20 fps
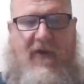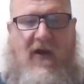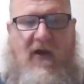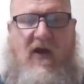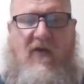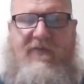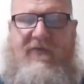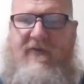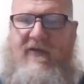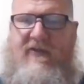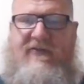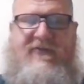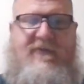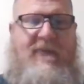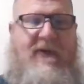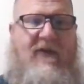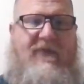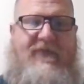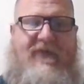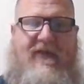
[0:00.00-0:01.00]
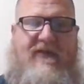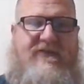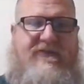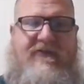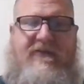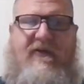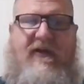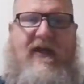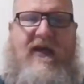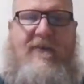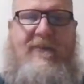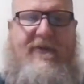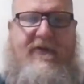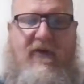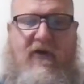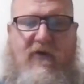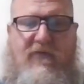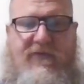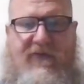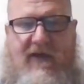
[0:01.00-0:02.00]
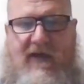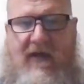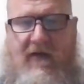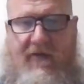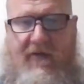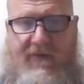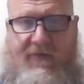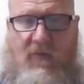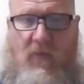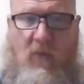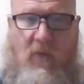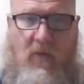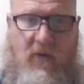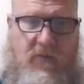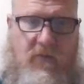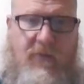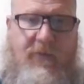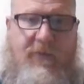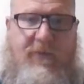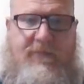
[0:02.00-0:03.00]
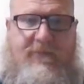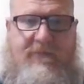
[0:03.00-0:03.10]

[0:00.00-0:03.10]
Often it's about things that are happening out in the world.